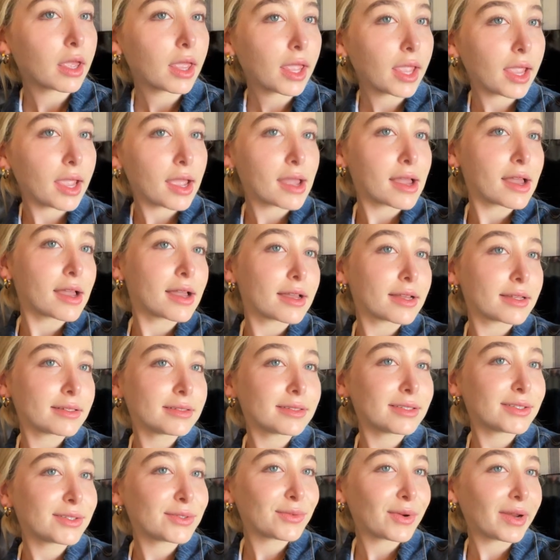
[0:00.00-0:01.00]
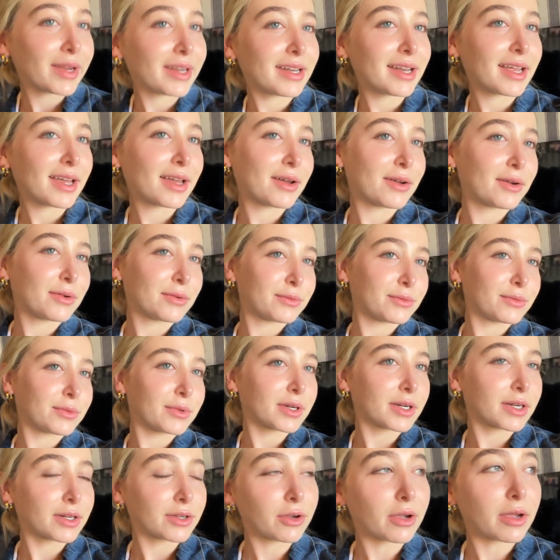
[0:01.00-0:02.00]
And right now we're
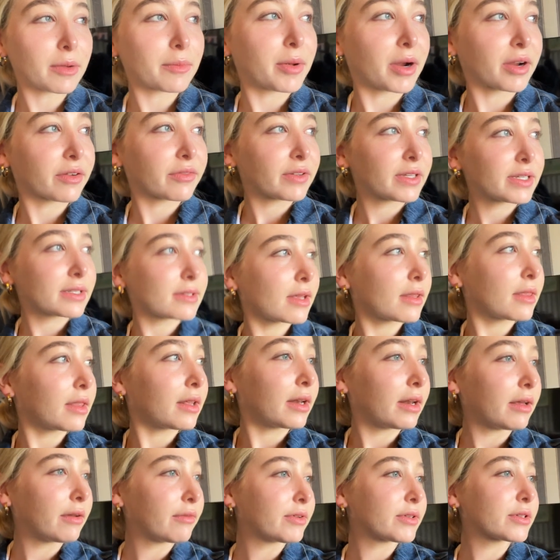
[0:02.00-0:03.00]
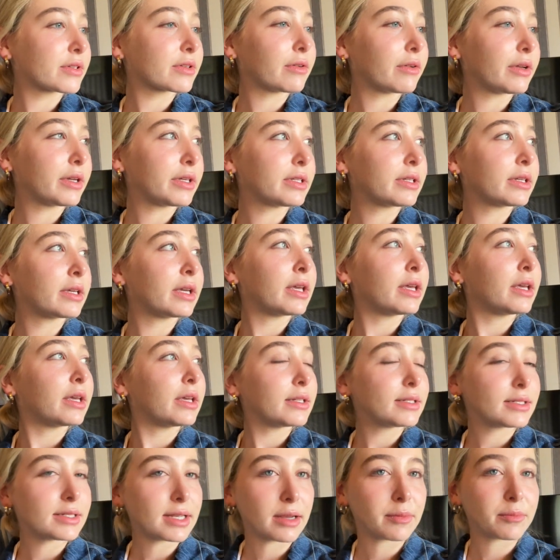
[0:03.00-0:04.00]
gonna go get breakfast and then Ava's going
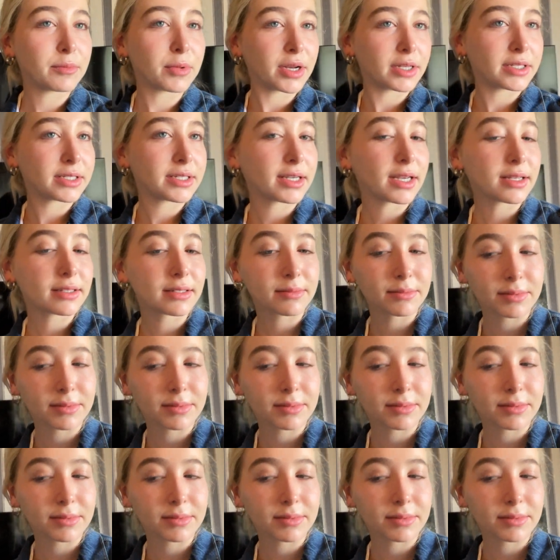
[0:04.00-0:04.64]
to Embrett to get some